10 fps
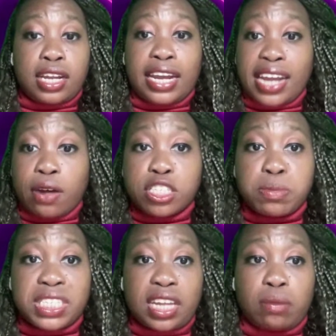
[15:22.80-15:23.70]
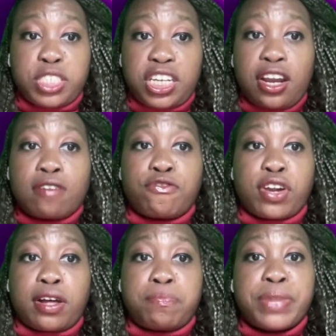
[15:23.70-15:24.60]
announcements that I'm sharing
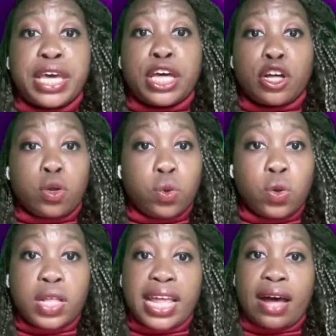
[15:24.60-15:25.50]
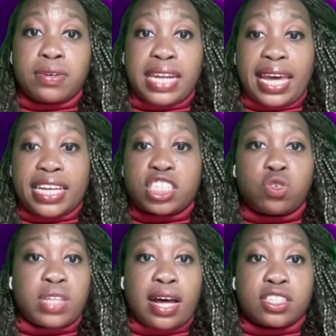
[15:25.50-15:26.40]
from Google Cloud Next
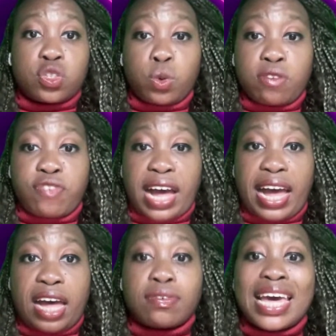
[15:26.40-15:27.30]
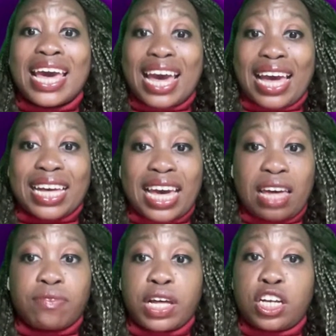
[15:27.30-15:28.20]
2025 and
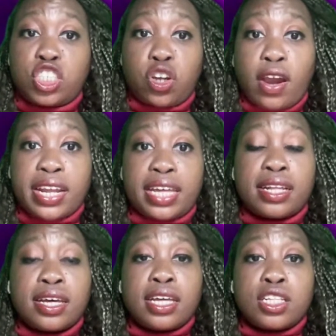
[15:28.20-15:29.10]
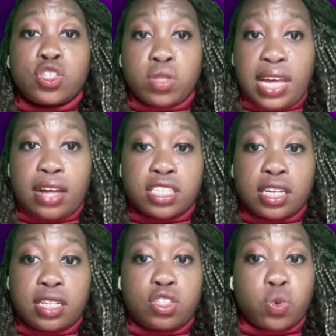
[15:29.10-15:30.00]
Canva Uncharted
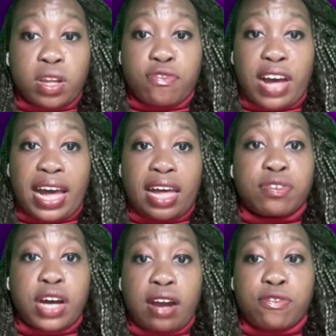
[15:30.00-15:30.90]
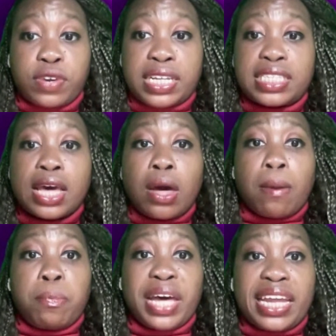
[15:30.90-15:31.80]
2025 conference,
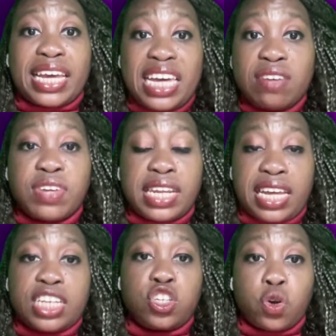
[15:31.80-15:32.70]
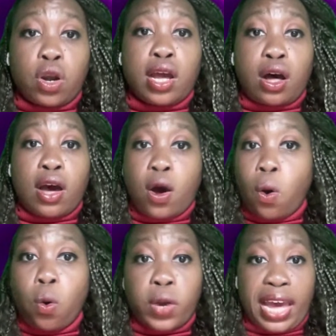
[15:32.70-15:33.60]
but even in your
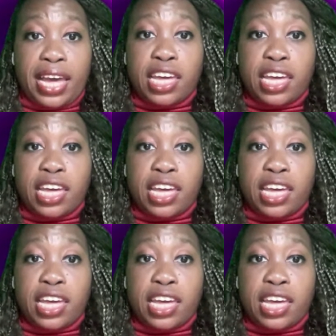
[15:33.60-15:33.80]
own